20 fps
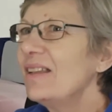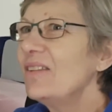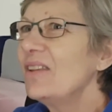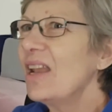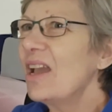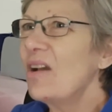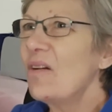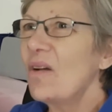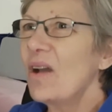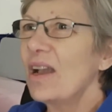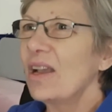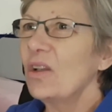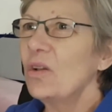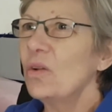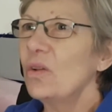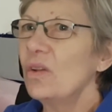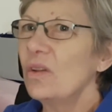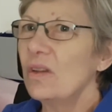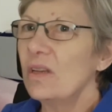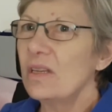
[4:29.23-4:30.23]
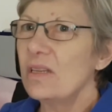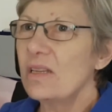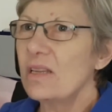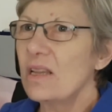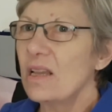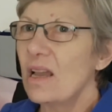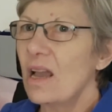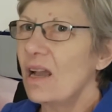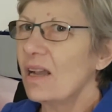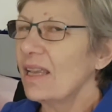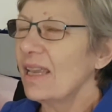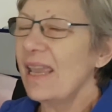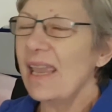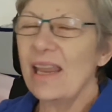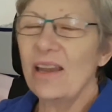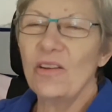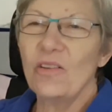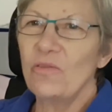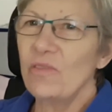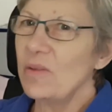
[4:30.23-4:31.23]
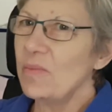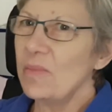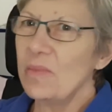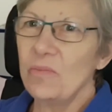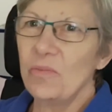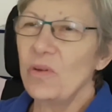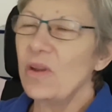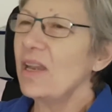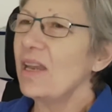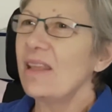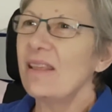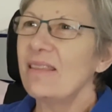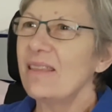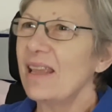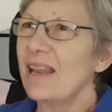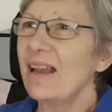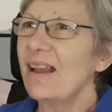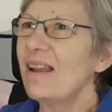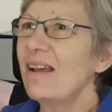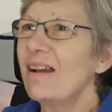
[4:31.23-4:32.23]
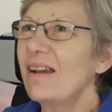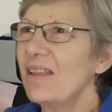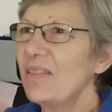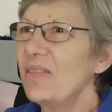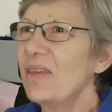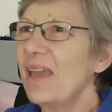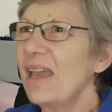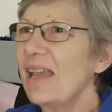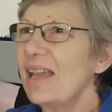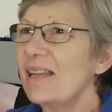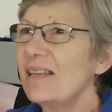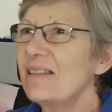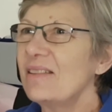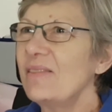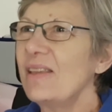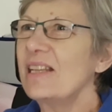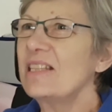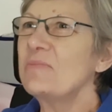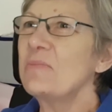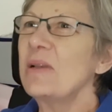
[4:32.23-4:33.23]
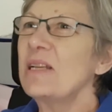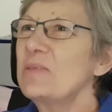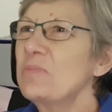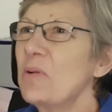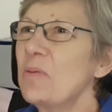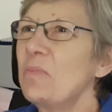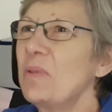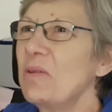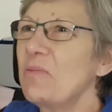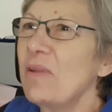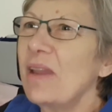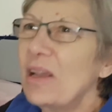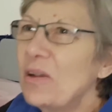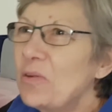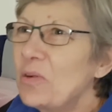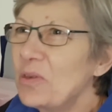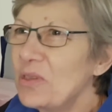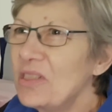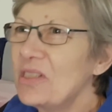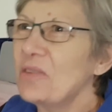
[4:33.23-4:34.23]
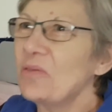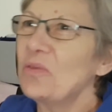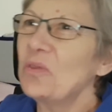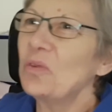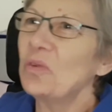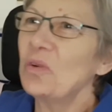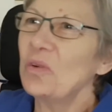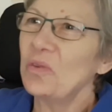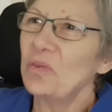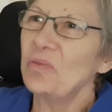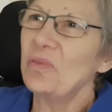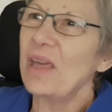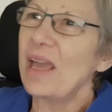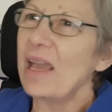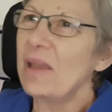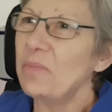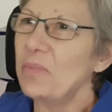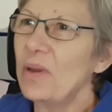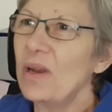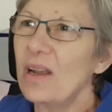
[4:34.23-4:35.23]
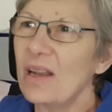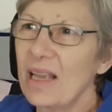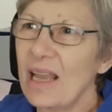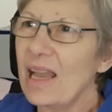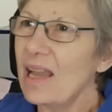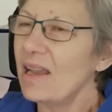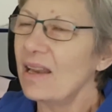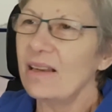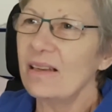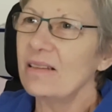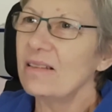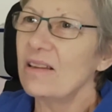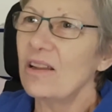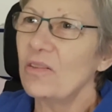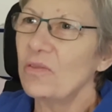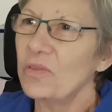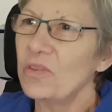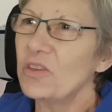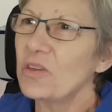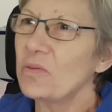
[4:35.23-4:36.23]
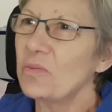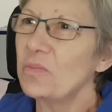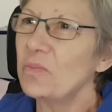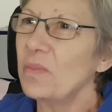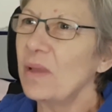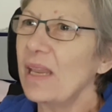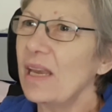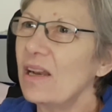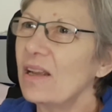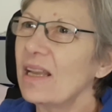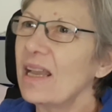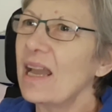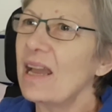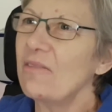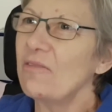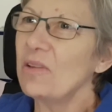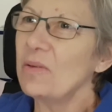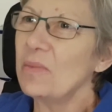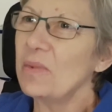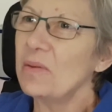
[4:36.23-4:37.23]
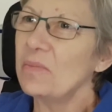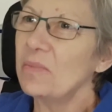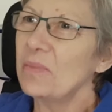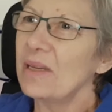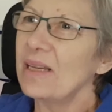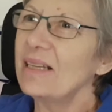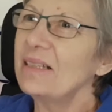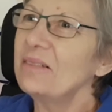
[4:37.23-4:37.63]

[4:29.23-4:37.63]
No, I couldn't. I cannot remember anything like that. There's most probably records of all of that, but I can't, off the top of my head, I can't remember.